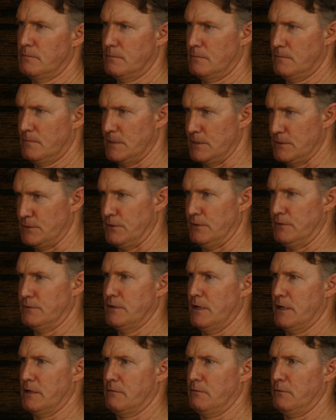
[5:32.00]
this
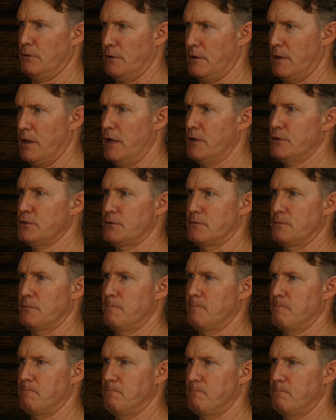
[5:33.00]
exact location
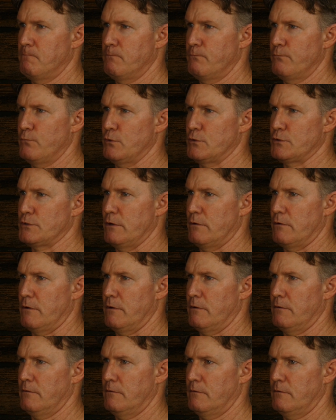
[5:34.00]
for the
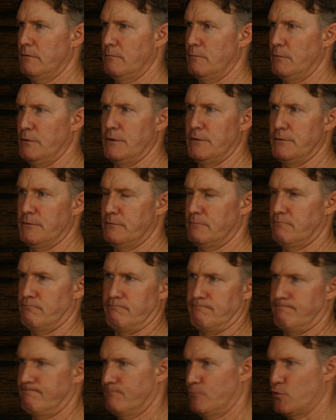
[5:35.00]
shelter. I mean, there's
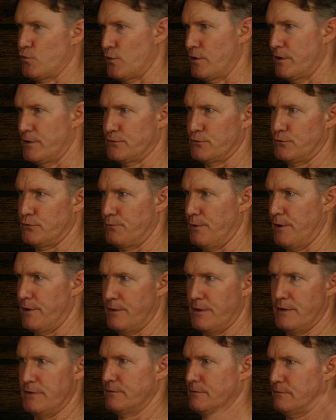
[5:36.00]
trees all around
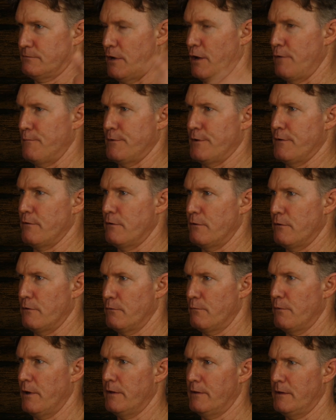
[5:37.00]
there, there's open area
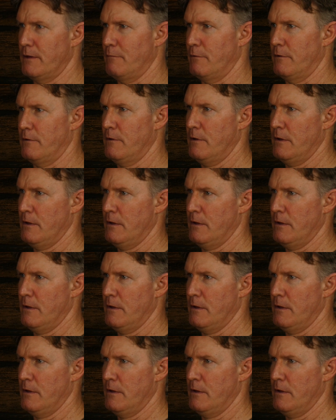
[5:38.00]
all around there, but